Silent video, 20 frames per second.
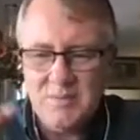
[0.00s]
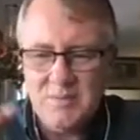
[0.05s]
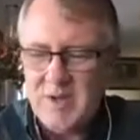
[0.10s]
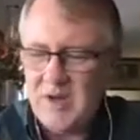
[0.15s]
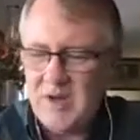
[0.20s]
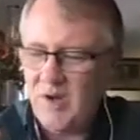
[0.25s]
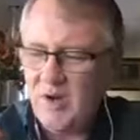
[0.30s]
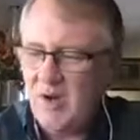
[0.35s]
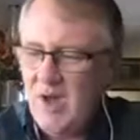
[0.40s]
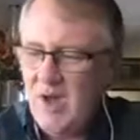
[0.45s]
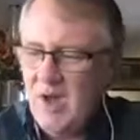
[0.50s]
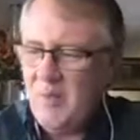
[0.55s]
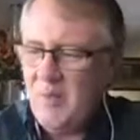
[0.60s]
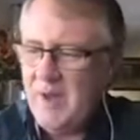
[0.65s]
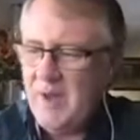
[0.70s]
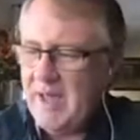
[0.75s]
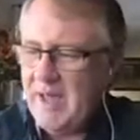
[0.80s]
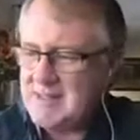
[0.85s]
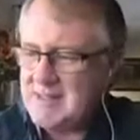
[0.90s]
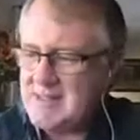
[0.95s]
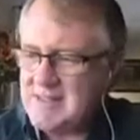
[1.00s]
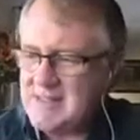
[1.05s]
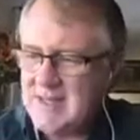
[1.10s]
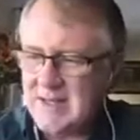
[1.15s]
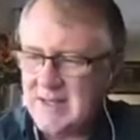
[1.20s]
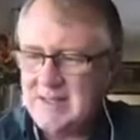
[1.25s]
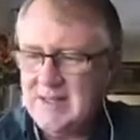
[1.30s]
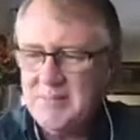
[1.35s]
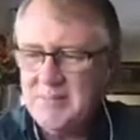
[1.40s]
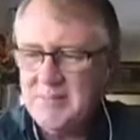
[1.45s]
we get
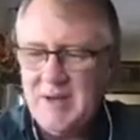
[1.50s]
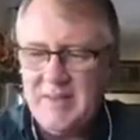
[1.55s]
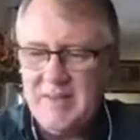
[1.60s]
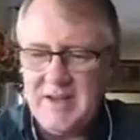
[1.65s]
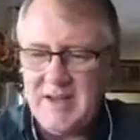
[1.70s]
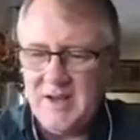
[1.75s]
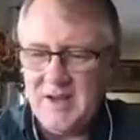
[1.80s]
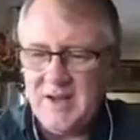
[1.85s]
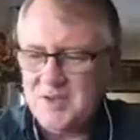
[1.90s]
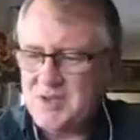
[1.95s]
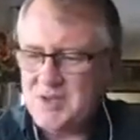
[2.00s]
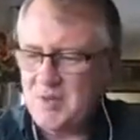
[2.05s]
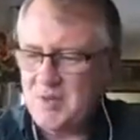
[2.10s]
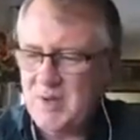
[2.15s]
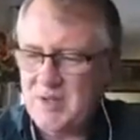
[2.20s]
sucked in by the culture,